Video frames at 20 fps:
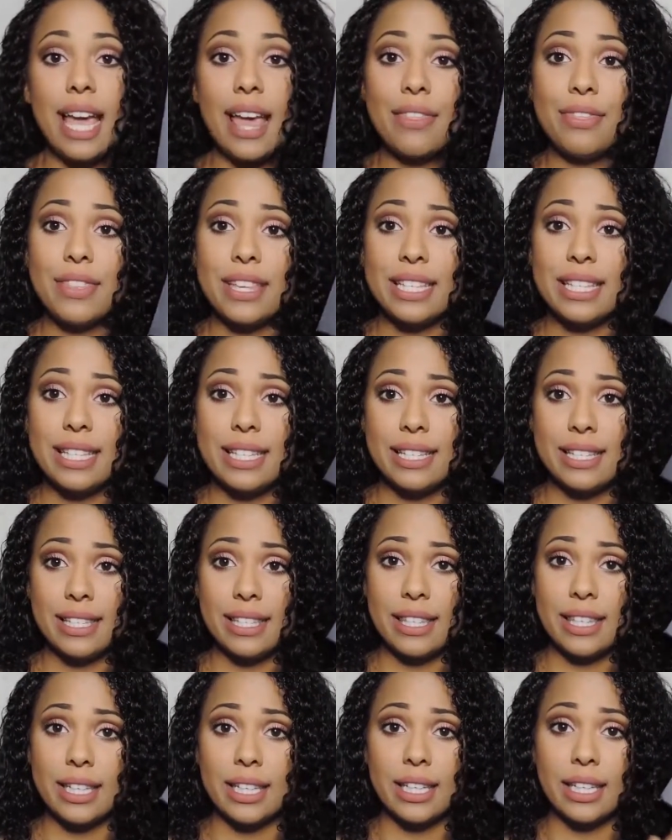and this is
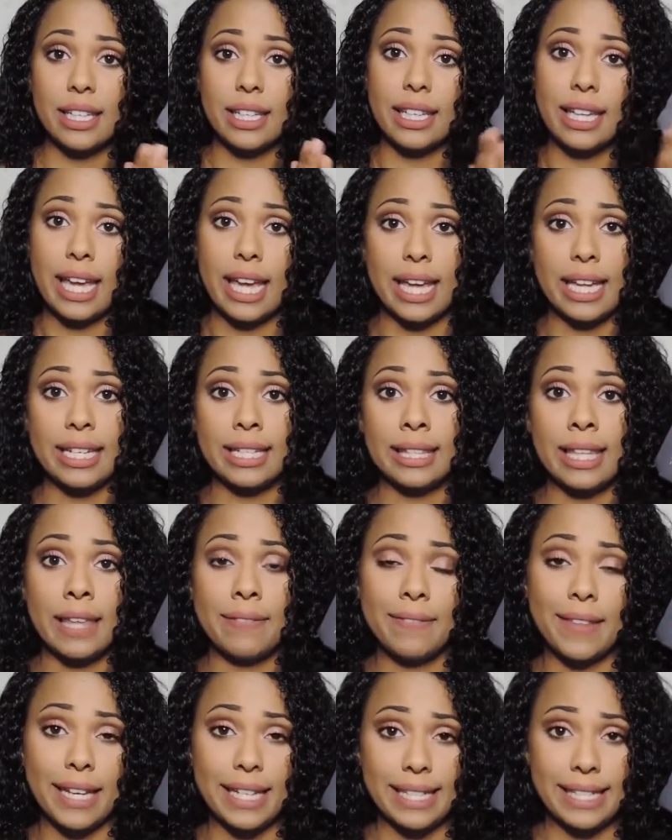the kit
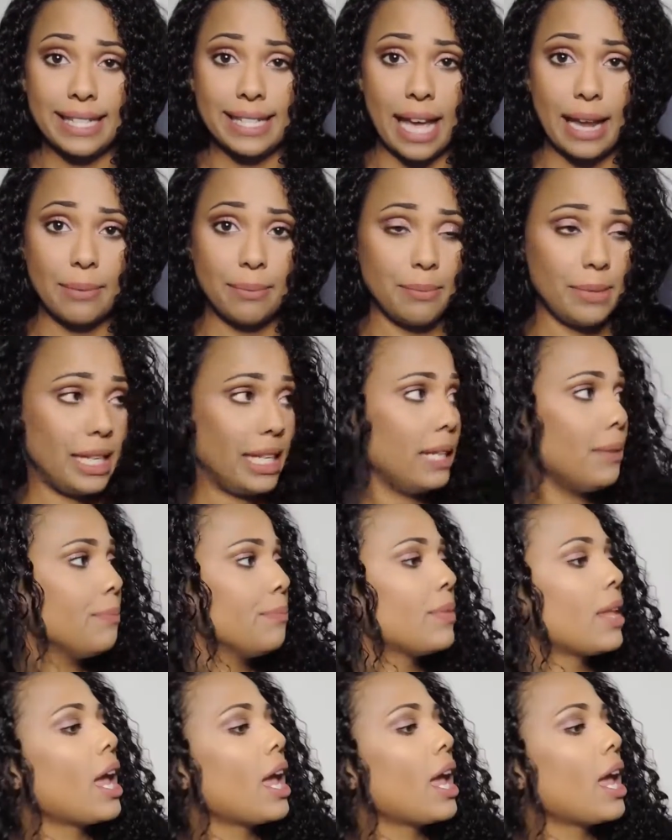that they sent me.